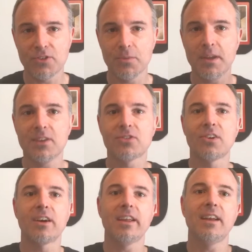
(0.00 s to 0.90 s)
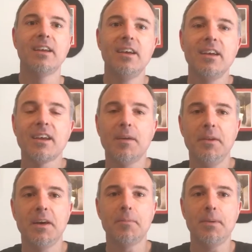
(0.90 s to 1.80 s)
week starting
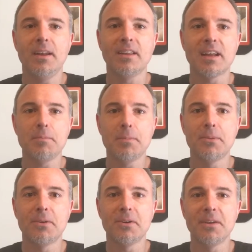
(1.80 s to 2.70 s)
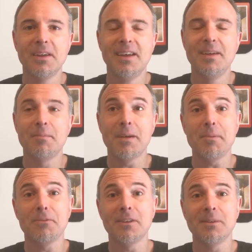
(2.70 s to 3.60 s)
coming up. And a lot of people might be
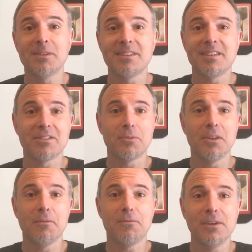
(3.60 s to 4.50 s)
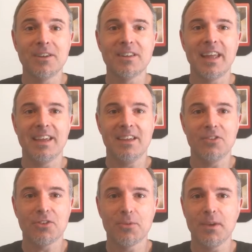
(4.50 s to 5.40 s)
feeling, well, this doesn't really feel like
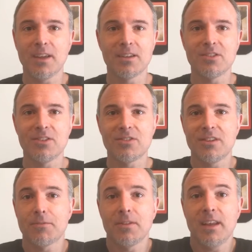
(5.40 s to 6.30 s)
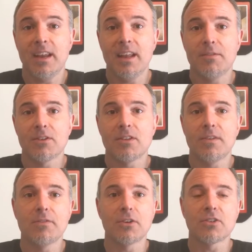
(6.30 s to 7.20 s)
Easter week because it's different than any of us have
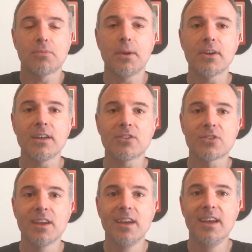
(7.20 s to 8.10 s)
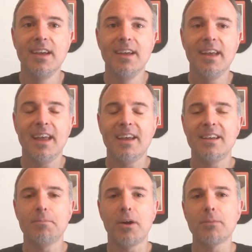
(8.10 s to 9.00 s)
ever experienced.
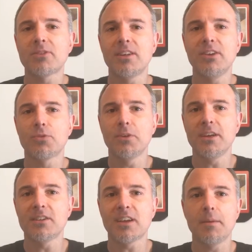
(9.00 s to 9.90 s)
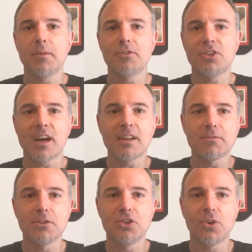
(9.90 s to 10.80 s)
And Palm Sunday is really a time of shouting
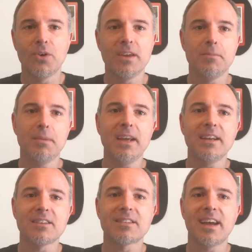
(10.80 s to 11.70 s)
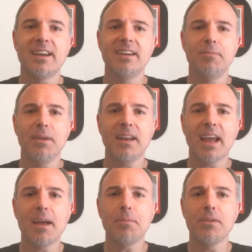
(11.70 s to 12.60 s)
for joy and being excited and being
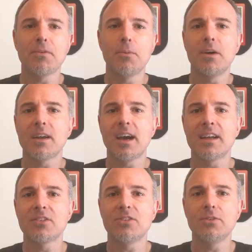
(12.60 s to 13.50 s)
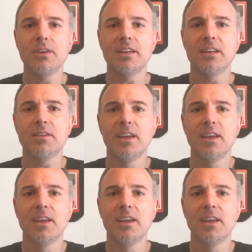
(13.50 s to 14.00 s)
happy for what God is doing and,